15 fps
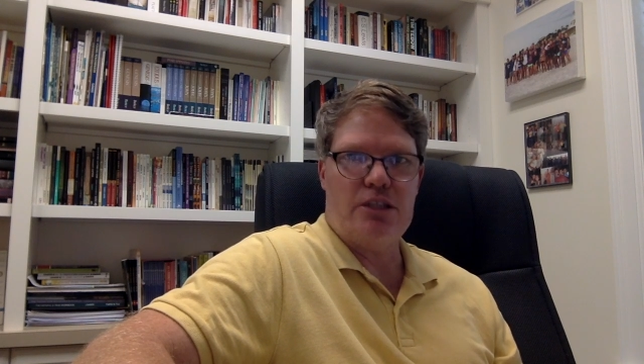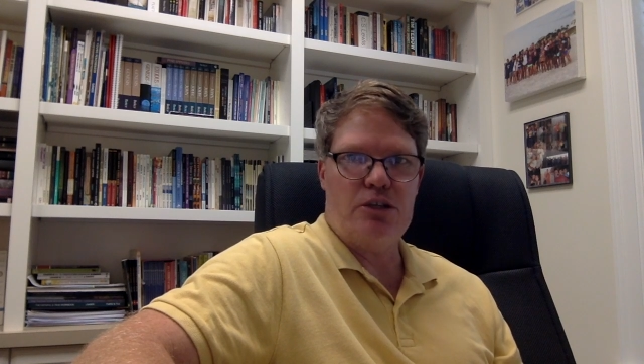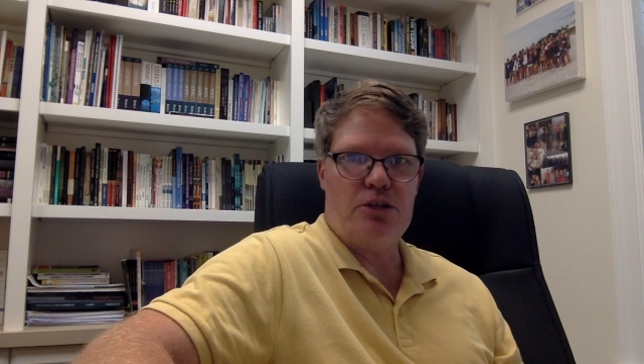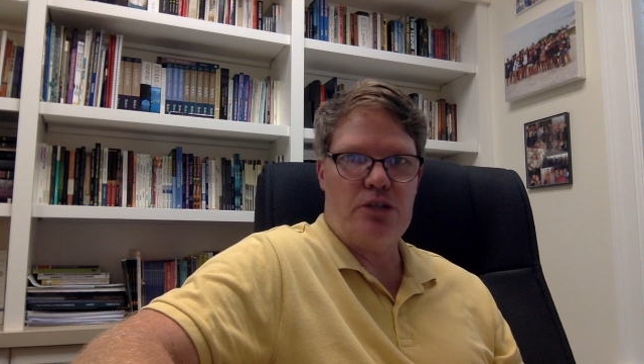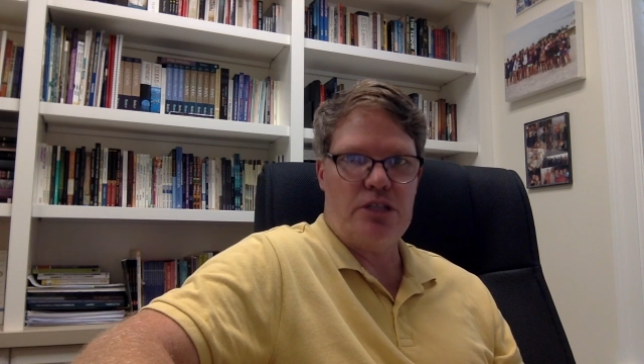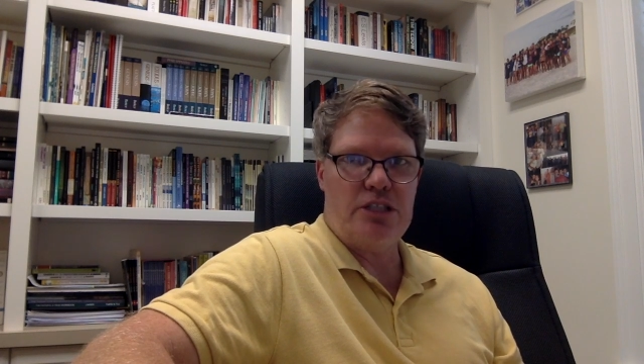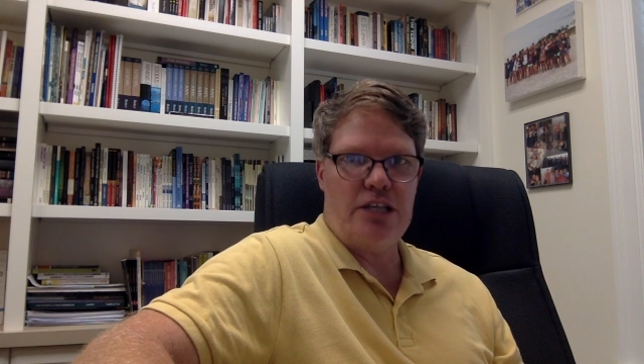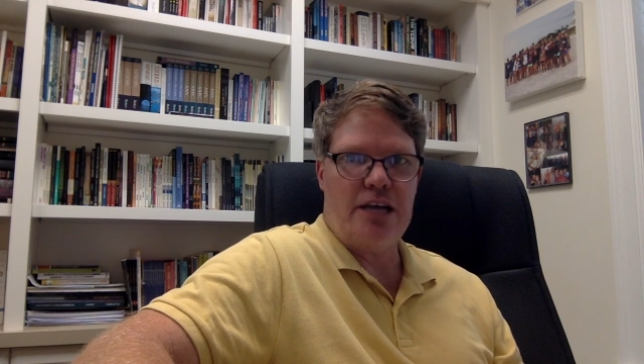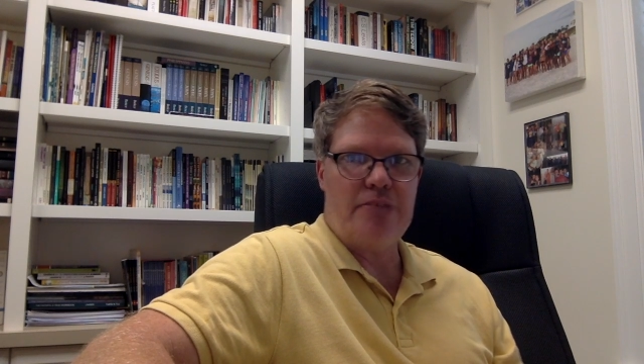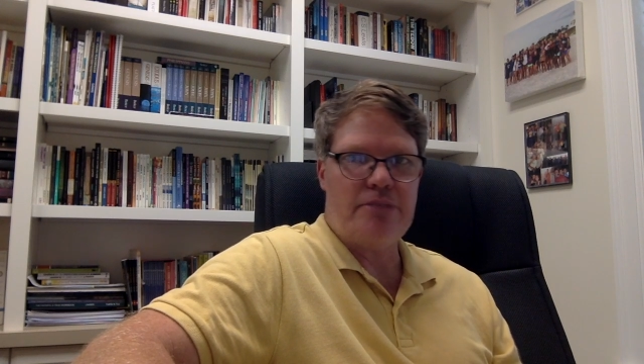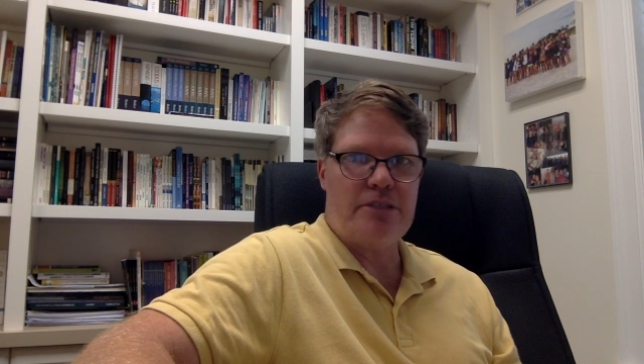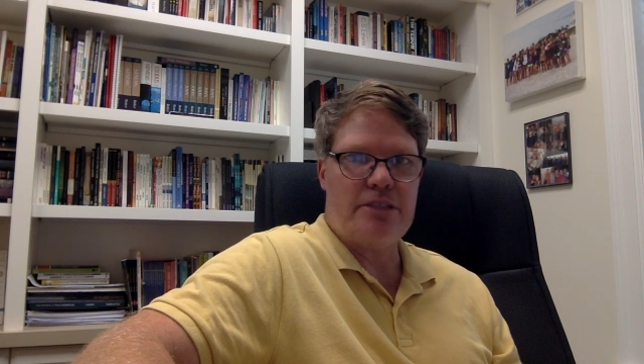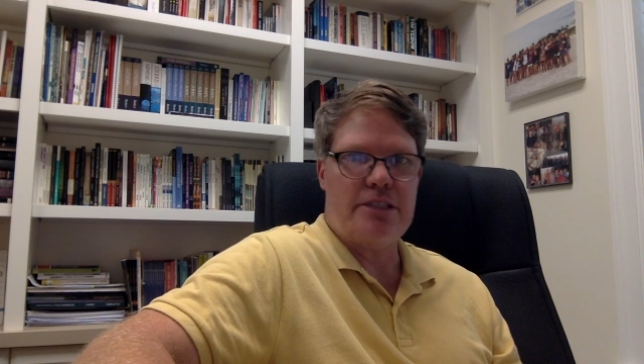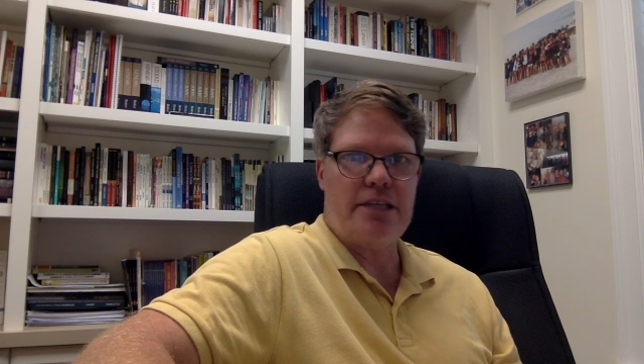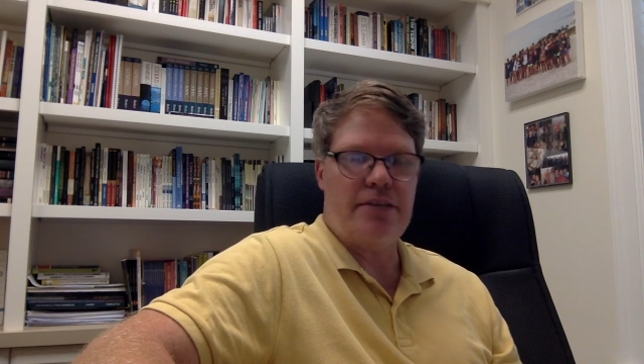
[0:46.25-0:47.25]
Luke
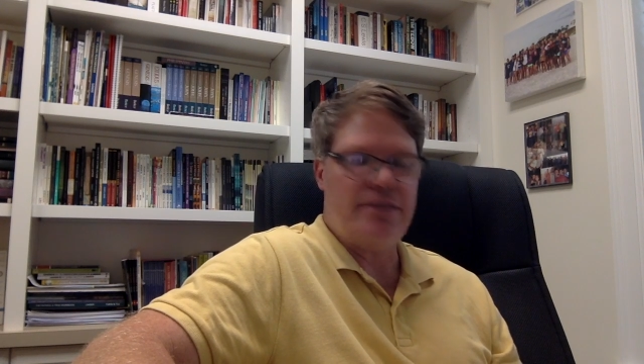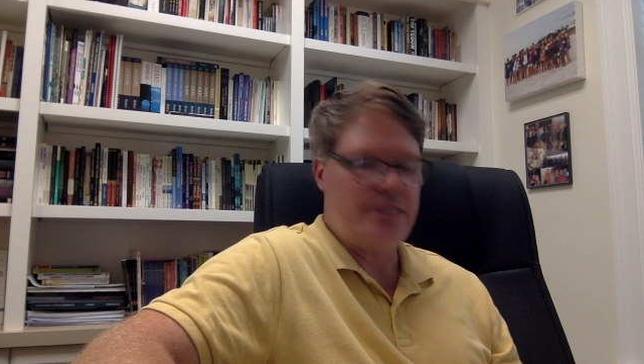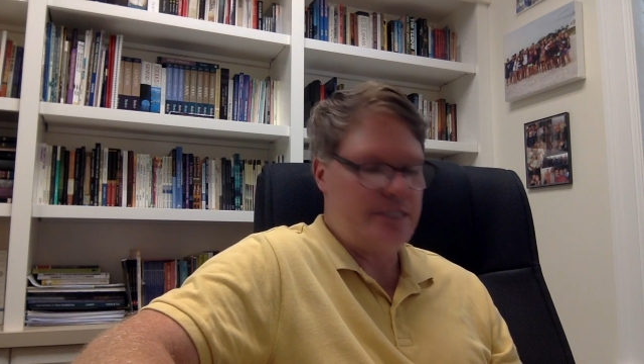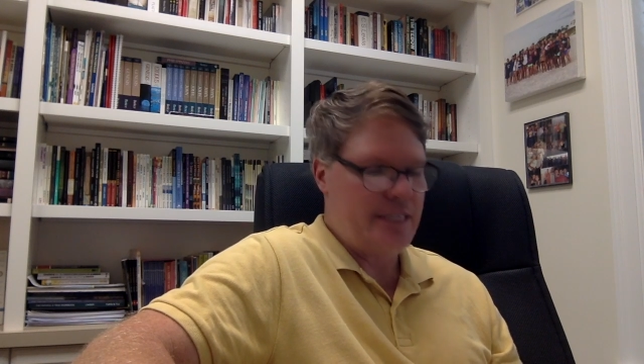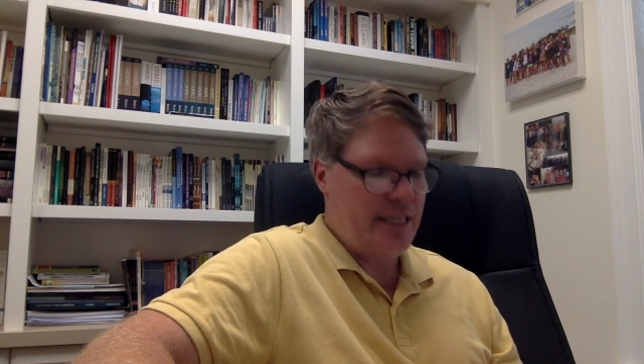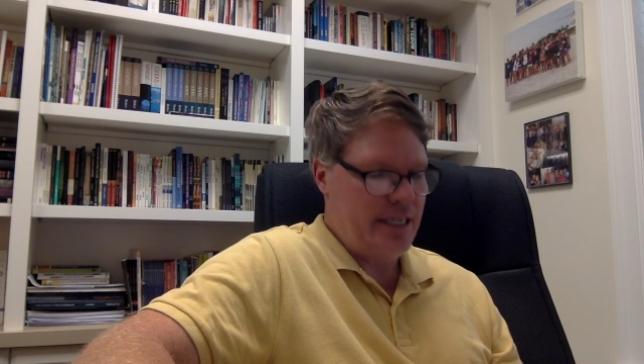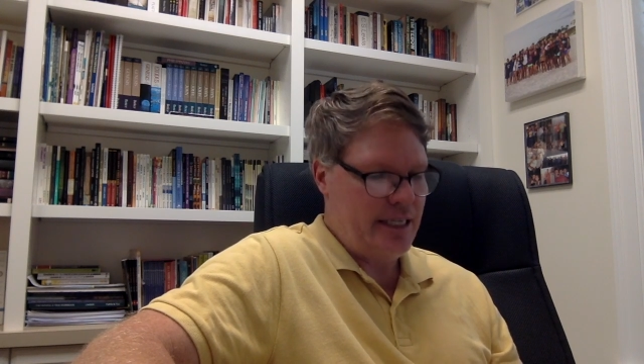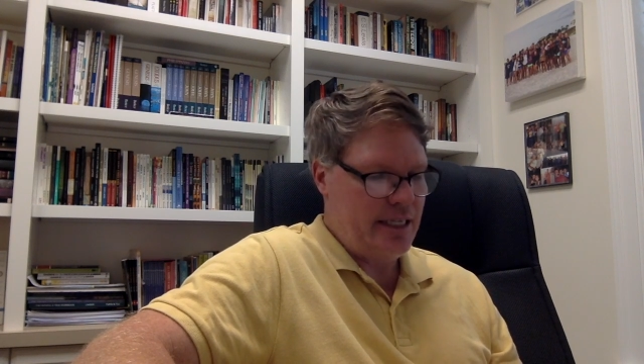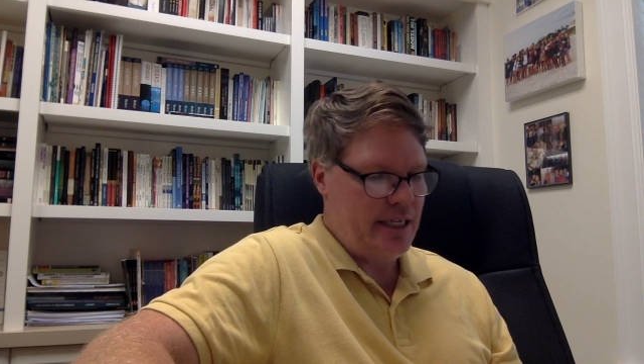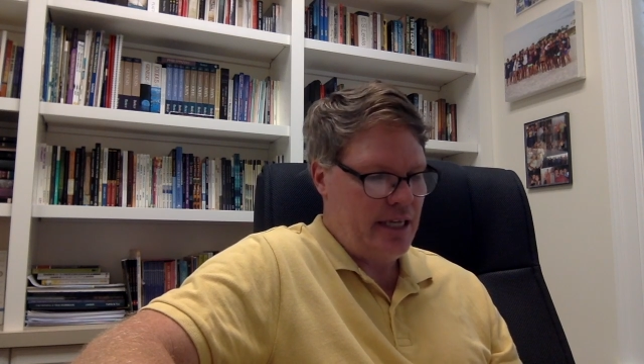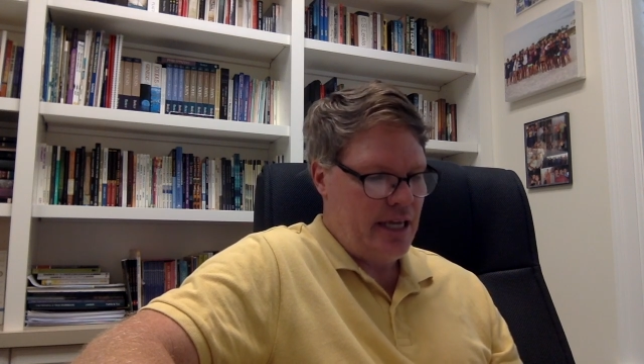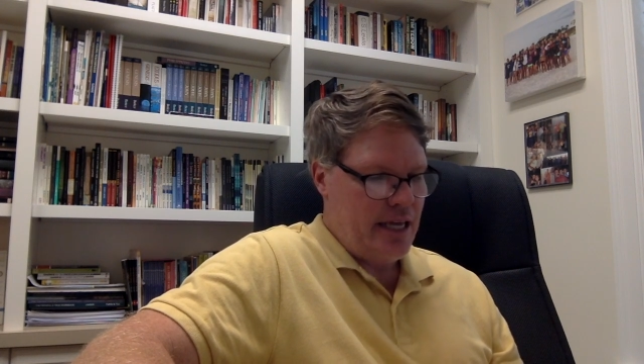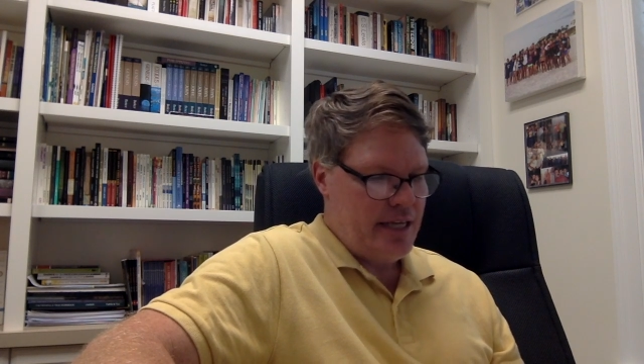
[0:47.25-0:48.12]
chapter 17,